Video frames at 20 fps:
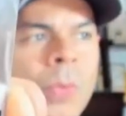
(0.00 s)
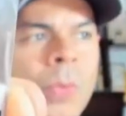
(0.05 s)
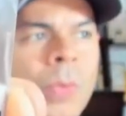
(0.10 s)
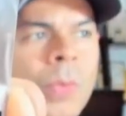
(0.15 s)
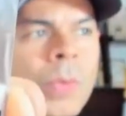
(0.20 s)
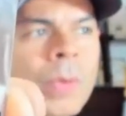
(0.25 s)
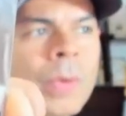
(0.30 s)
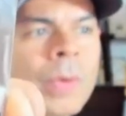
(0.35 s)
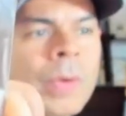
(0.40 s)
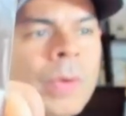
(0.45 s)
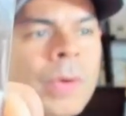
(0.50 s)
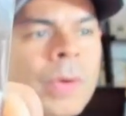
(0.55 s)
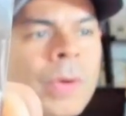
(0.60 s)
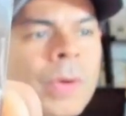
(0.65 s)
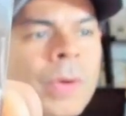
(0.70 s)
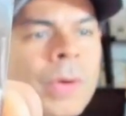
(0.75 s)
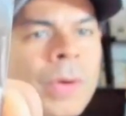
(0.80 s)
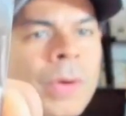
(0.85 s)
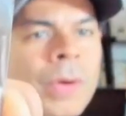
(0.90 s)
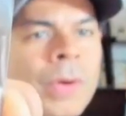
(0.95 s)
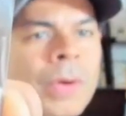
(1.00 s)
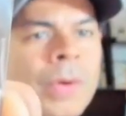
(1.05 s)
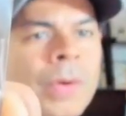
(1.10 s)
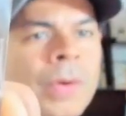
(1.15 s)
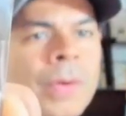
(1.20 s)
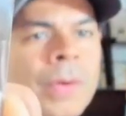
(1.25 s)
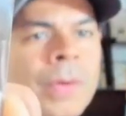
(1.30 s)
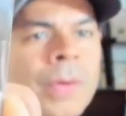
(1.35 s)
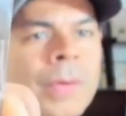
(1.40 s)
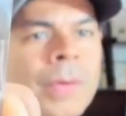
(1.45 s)

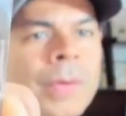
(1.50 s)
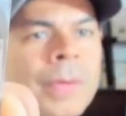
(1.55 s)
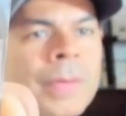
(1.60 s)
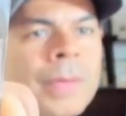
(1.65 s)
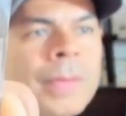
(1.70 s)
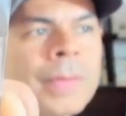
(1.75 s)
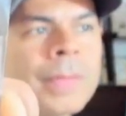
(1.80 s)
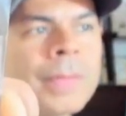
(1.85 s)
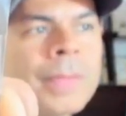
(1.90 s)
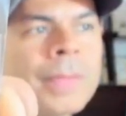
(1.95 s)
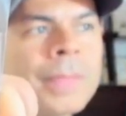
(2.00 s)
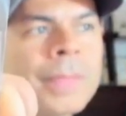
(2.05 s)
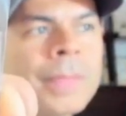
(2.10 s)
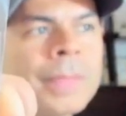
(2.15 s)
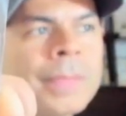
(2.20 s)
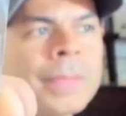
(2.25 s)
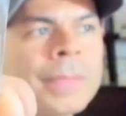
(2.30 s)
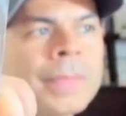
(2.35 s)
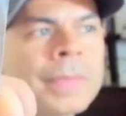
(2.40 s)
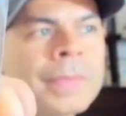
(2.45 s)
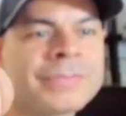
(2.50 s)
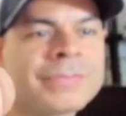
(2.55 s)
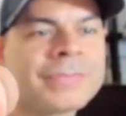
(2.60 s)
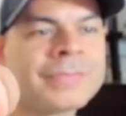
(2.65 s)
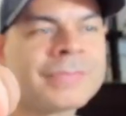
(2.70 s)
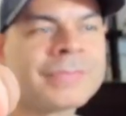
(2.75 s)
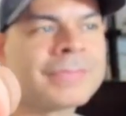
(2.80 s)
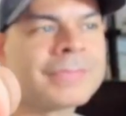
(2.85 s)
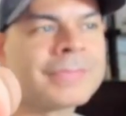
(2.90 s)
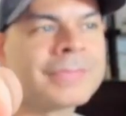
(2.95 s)

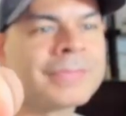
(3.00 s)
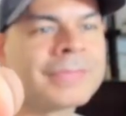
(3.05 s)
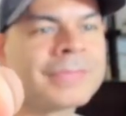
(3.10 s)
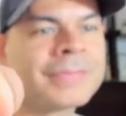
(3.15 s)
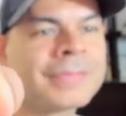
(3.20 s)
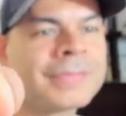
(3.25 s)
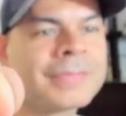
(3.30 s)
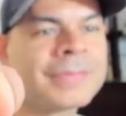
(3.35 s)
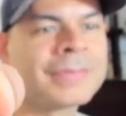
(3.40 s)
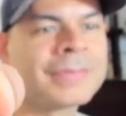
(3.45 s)
(not speaking)